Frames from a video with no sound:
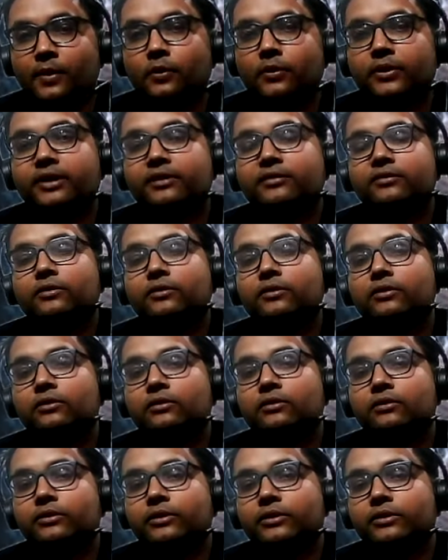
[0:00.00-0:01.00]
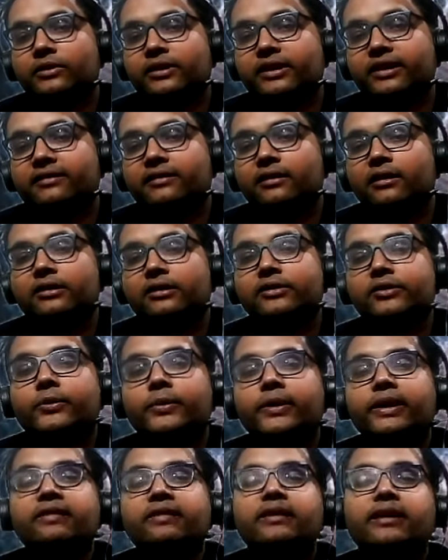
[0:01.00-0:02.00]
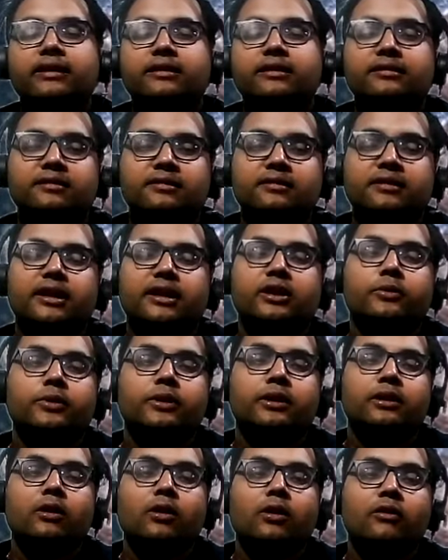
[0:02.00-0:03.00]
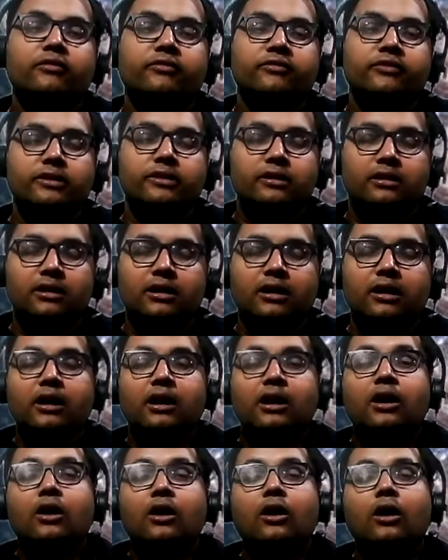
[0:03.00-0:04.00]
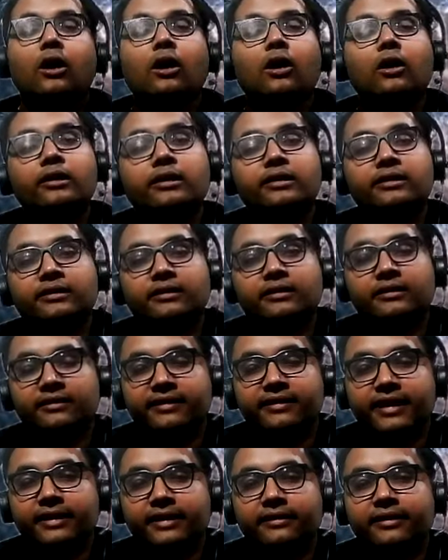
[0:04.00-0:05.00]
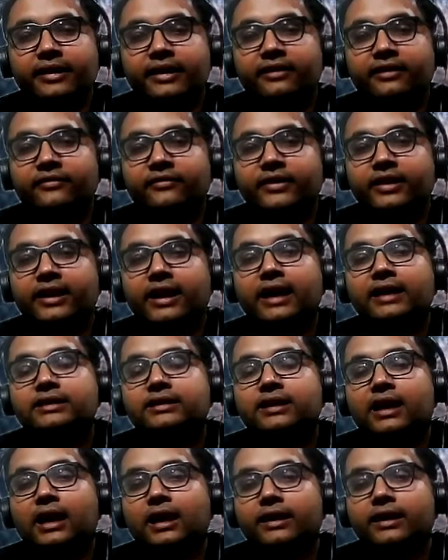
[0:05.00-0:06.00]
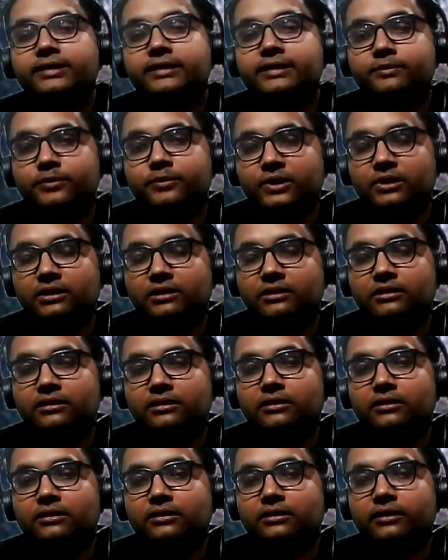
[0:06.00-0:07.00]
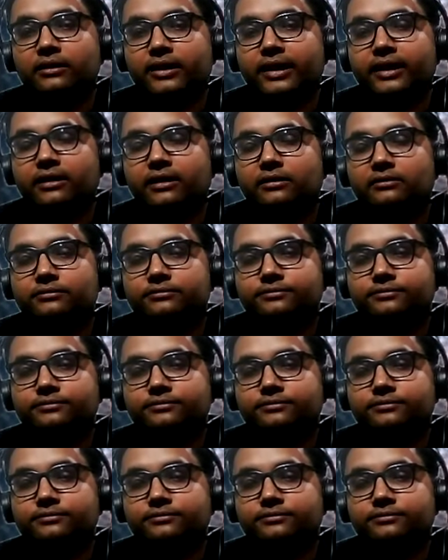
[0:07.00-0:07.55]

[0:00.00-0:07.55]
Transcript: Okay, so these are the three things that you will offer on a Saturday evening at a Kali temple, right?